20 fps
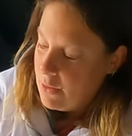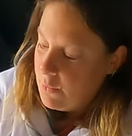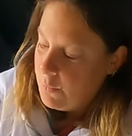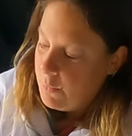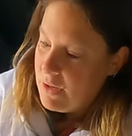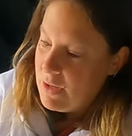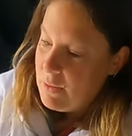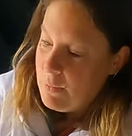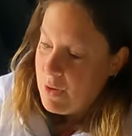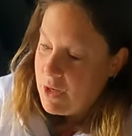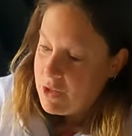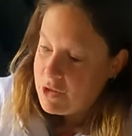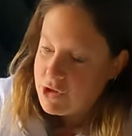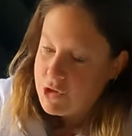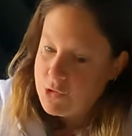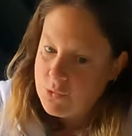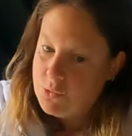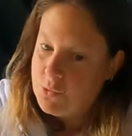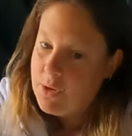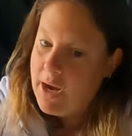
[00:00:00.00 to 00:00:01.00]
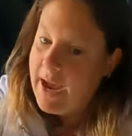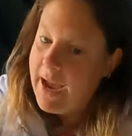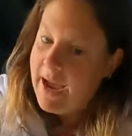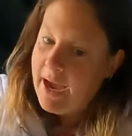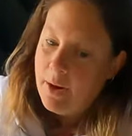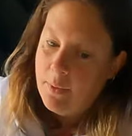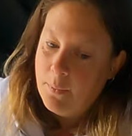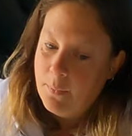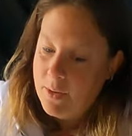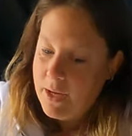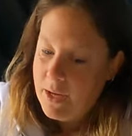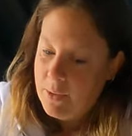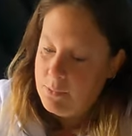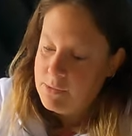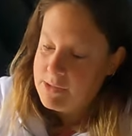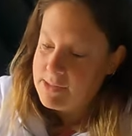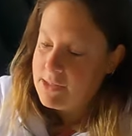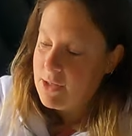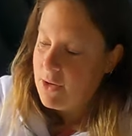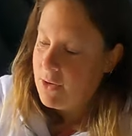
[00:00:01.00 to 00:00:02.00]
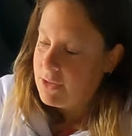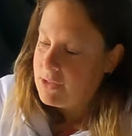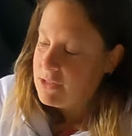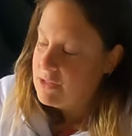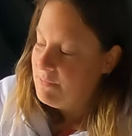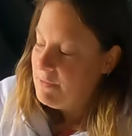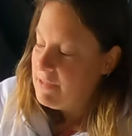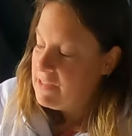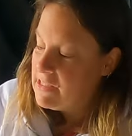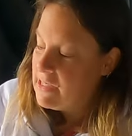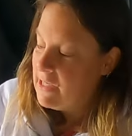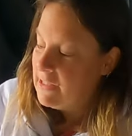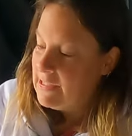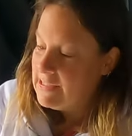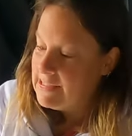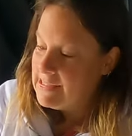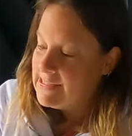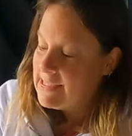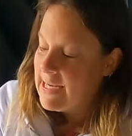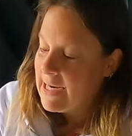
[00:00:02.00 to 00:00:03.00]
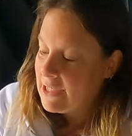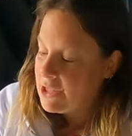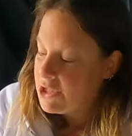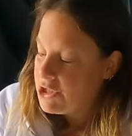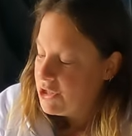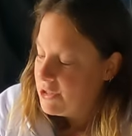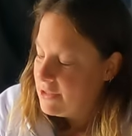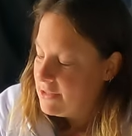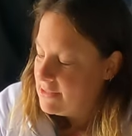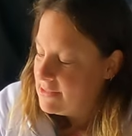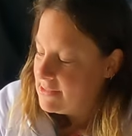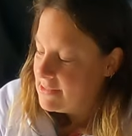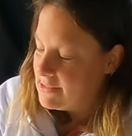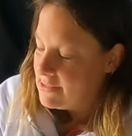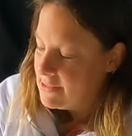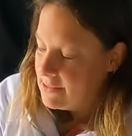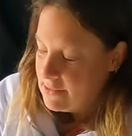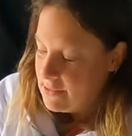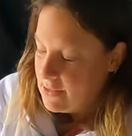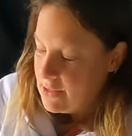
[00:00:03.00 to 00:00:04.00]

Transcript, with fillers: We weren't sure how it was going to be done in sections.